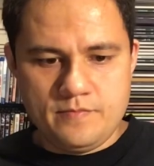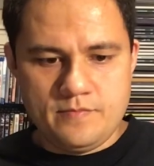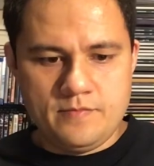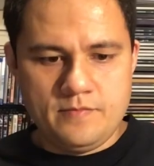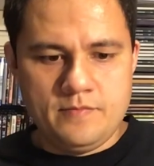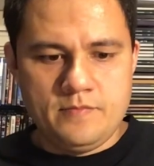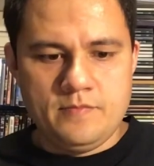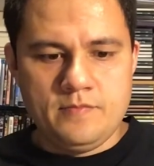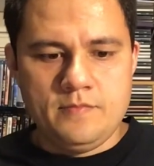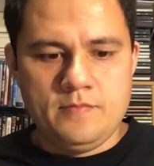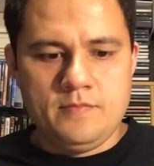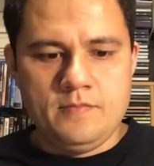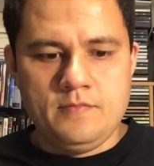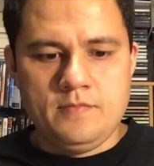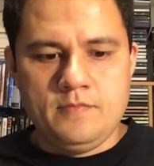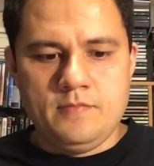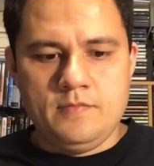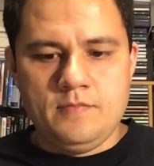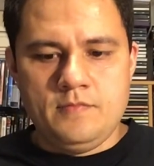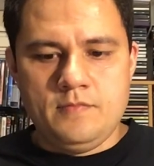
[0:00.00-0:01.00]

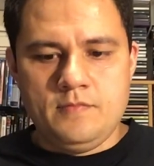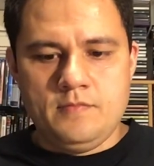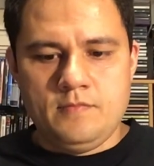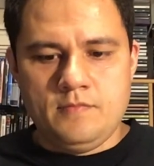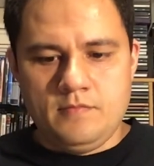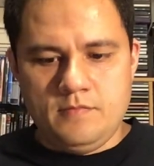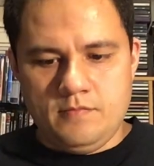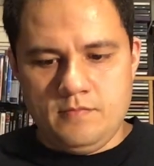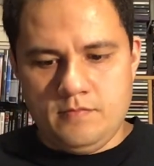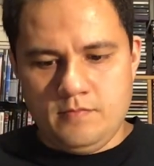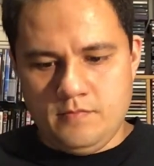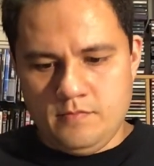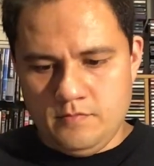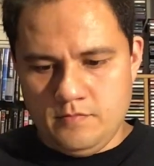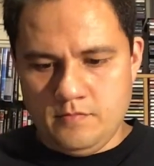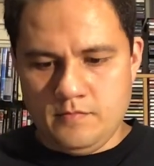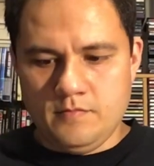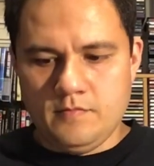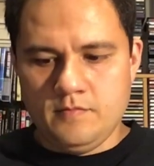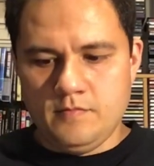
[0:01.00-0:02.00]

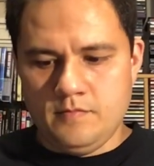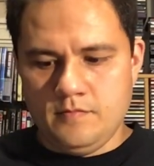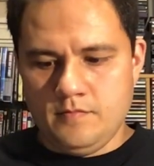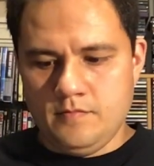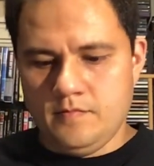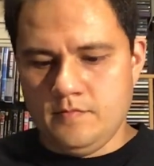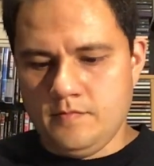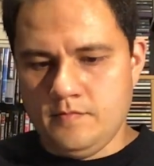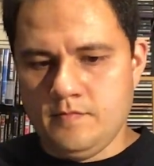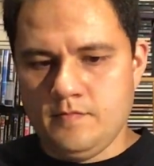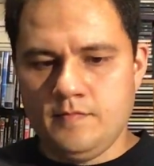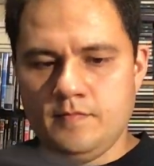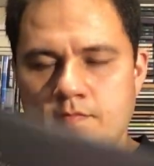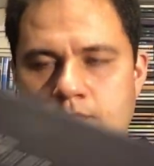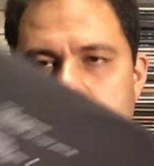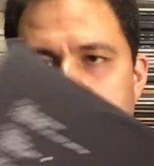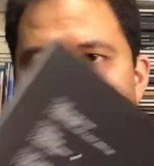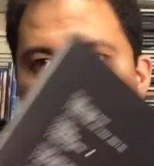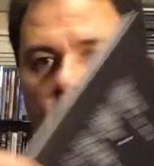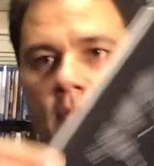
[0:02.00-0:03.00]

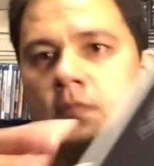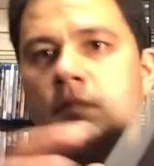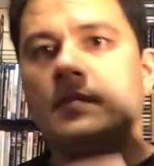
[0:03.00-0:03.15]
No one is speaking in this clip.